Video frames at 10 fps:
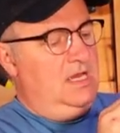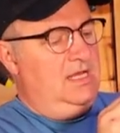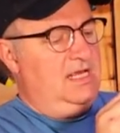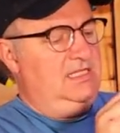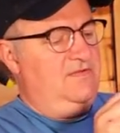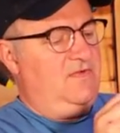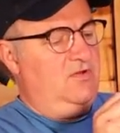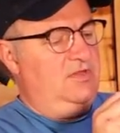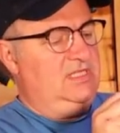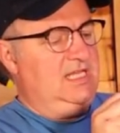and as you're
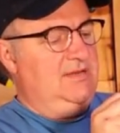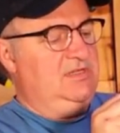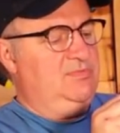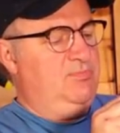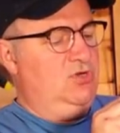following the seam just